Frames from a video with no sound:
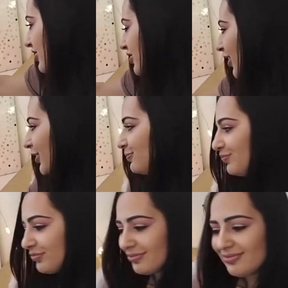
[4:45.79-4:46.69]
it. So
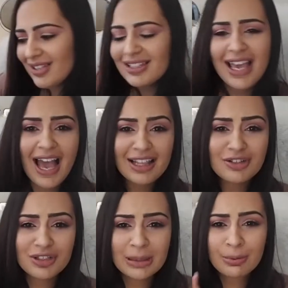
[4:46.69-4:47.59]
yeah, I
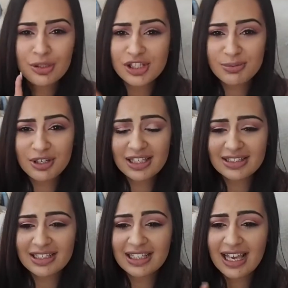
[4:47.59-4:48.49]
literally put
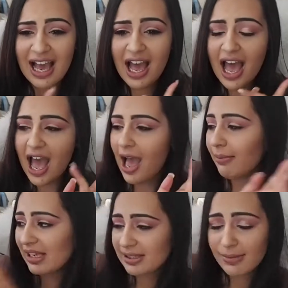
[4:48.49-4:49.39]
smoothies in here. I
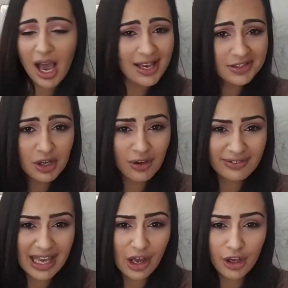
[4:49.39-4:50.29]
make some iced
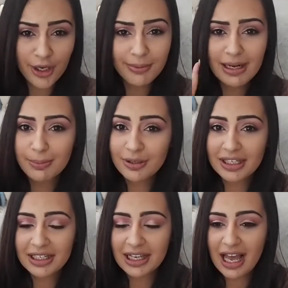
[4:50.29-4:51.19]
coffee at home and I put
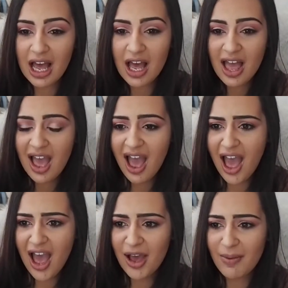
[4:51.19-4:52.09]
it in here.
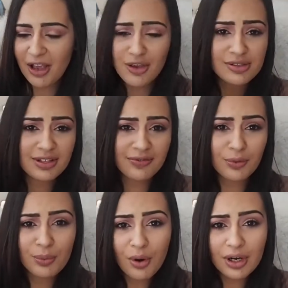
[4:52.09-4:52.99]
I use it
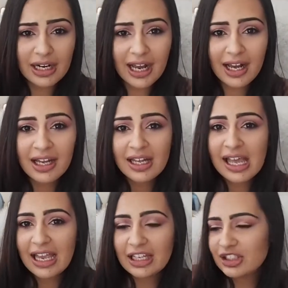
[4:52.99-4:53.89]
for water.
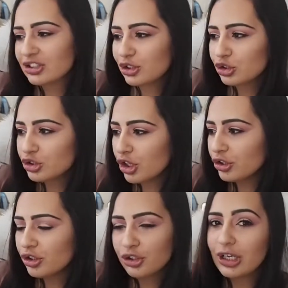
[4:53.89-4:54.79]
It's just
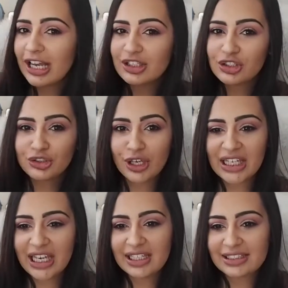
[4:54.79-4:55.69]
so cute and just so
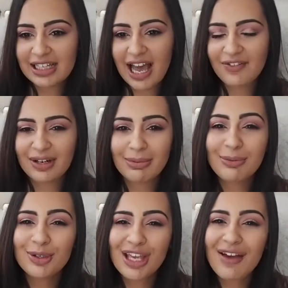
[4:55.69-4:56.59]
handy to have. And I
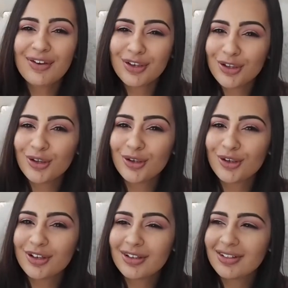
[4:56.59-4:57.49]
mean, when you have a
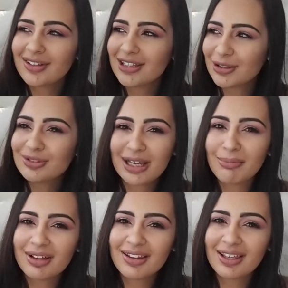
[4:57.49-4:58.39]
cute little
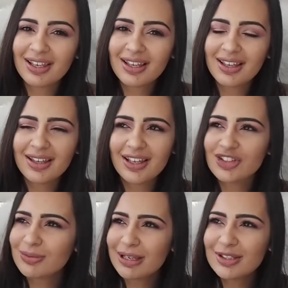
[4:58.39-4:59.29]
tumbler thing,
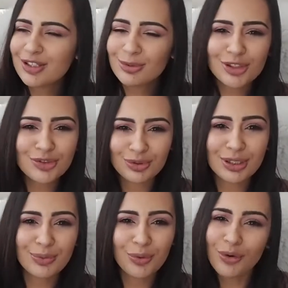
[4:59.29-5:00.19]
it just makes you want to
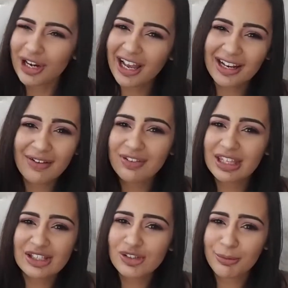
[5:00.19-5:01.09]
drink water and
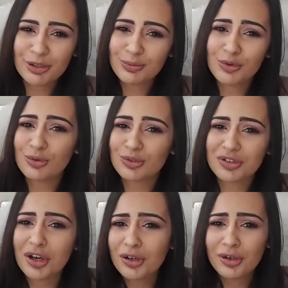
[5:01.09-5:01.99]
everything so much more.
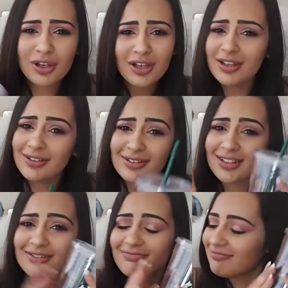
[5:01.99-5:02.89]
So
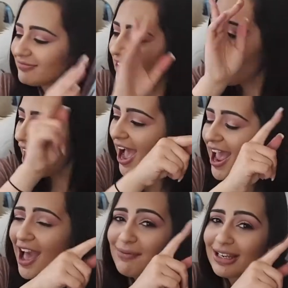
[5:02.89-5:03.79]
I
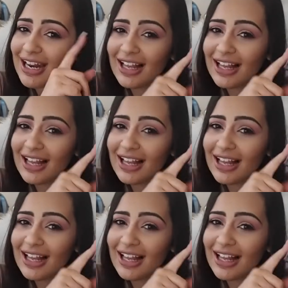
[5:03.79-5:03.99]
have been